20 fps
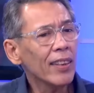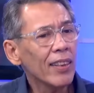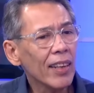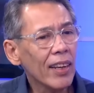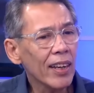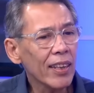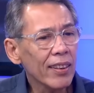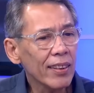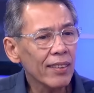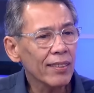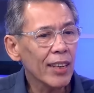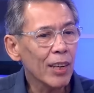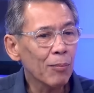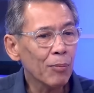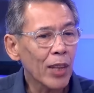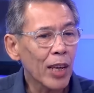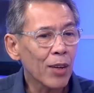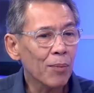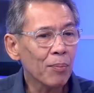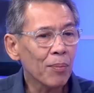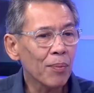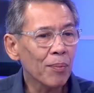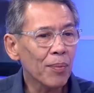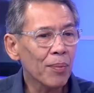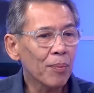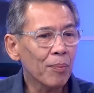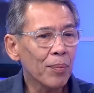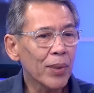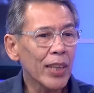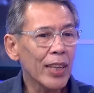at the same time,
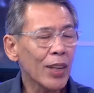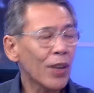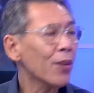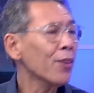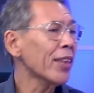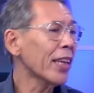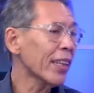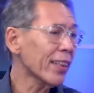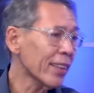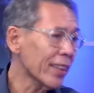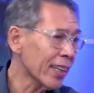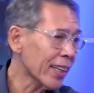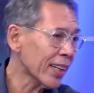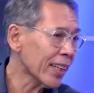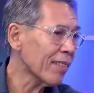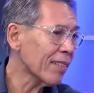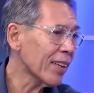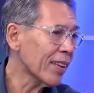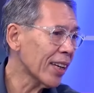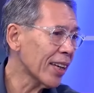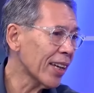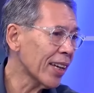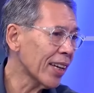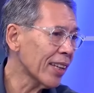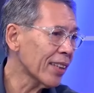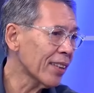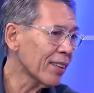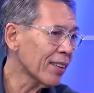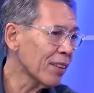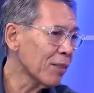being authentic
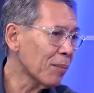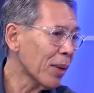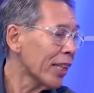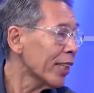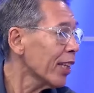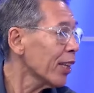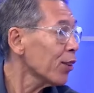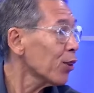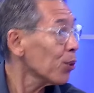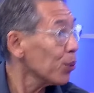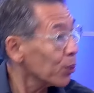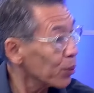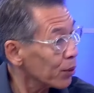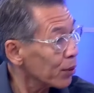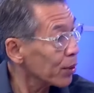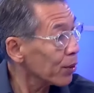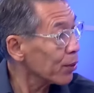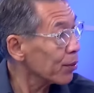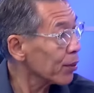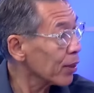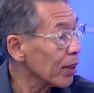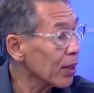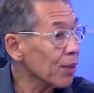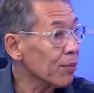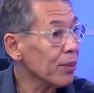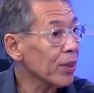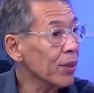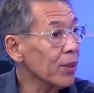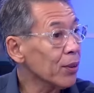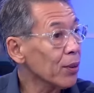and remaining true to
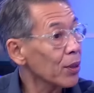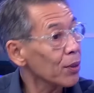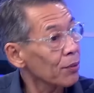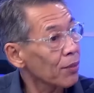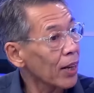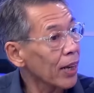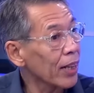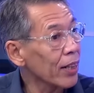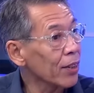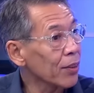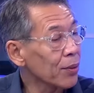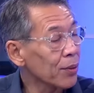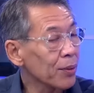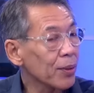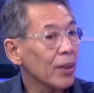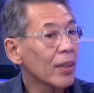yourself and to your values.